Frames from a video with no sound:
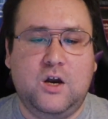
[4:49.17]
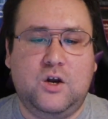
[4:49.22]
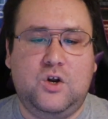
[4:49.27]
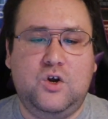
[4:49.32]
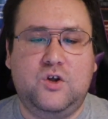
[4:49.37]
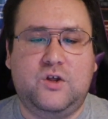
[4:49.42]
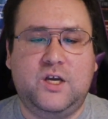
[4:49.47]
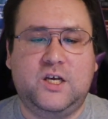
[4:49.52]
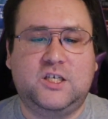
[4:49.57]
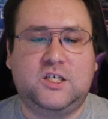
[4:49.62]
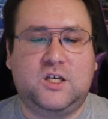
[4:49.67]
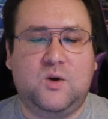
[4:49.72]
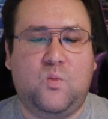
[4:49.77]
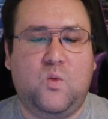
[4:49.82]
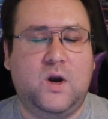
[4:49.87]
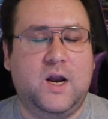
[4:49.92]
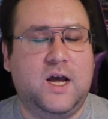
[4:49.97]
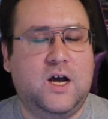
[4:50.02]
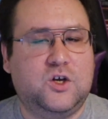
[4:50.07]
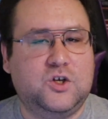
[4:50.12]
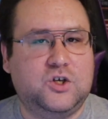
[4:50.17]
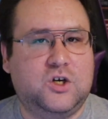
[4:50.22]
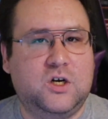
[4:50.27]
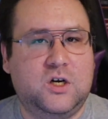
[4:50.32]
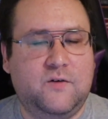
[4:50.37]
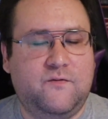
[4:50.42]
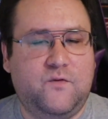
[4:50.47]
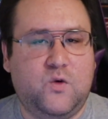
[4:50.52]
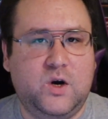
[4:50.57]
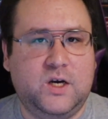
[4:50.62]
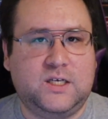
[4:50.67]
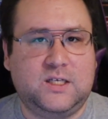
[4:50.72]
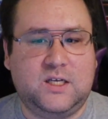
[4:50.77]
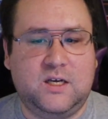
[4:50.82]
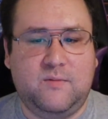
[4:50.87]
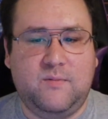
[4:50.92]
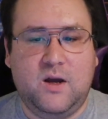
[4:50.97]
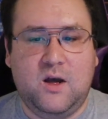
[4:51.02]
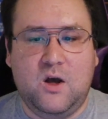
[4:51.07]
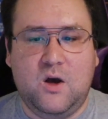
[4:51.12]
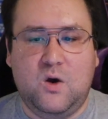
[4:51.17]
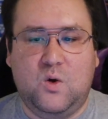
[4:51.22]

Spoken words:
Do you think someone else could have voiced him?